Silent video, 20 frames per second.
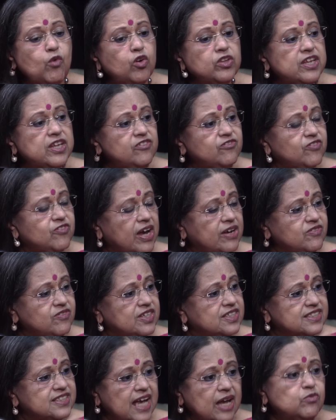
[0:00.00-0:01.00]
More than five
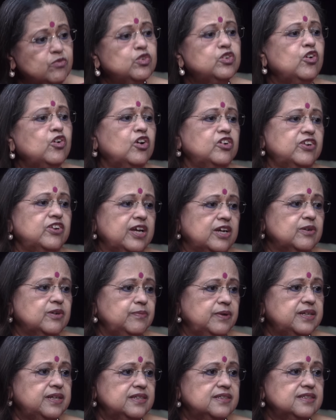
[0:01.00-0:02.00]
years, I would not
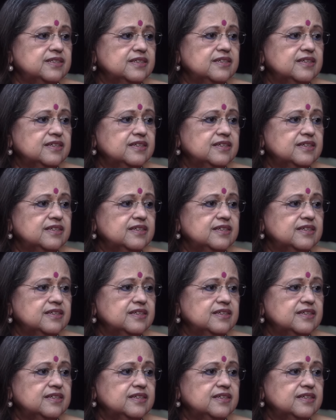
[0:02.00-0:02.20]
recommend.